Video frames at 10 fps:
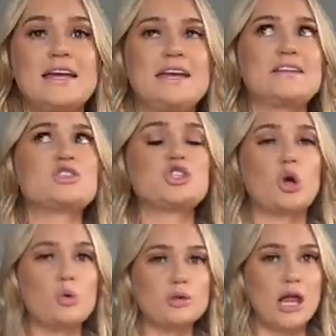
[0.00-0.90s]
it is
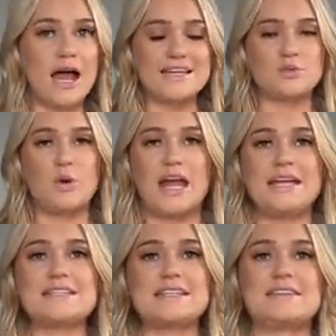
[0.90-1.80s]
so
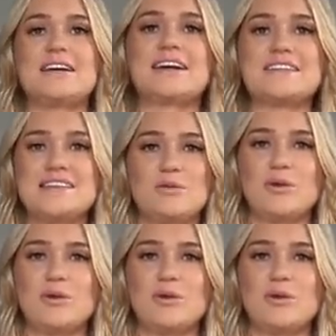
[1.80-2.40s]
lightweight. And like I said,